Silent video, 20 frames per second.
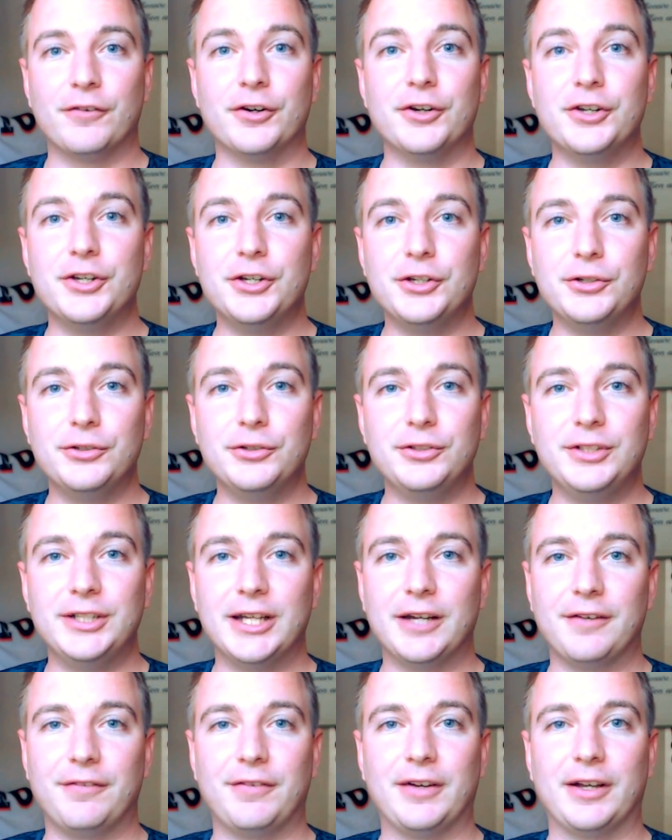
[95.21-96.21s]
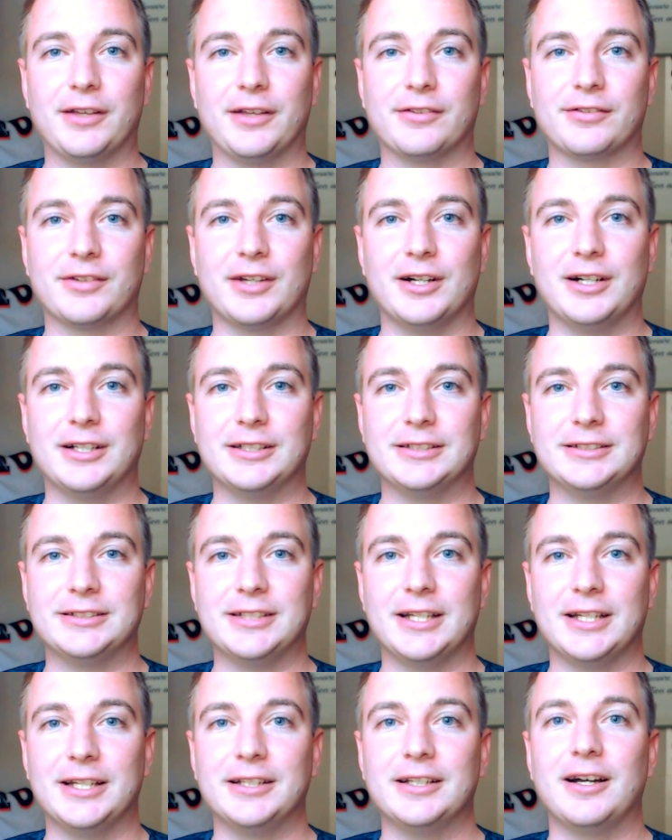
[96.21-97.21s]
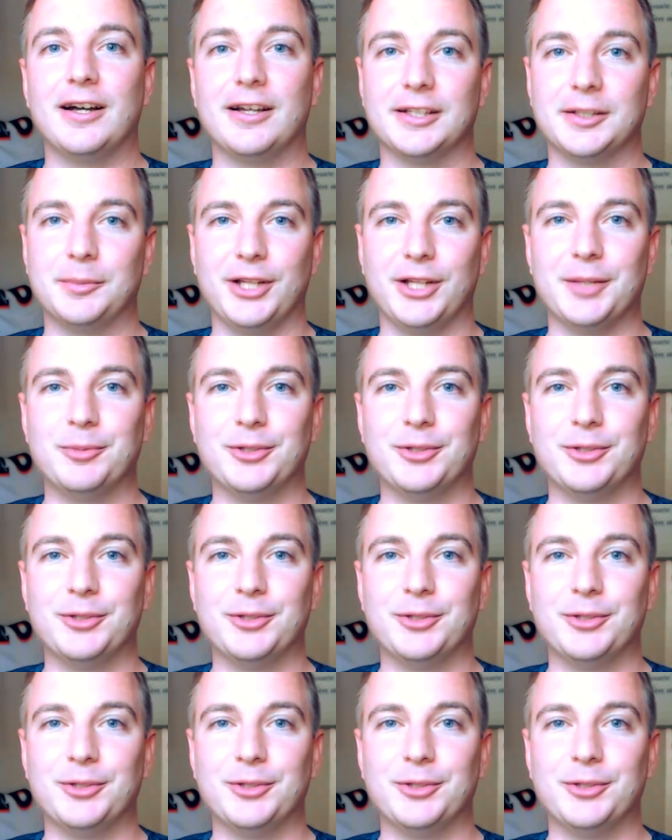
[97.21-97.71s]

for new DFS content on the playbook.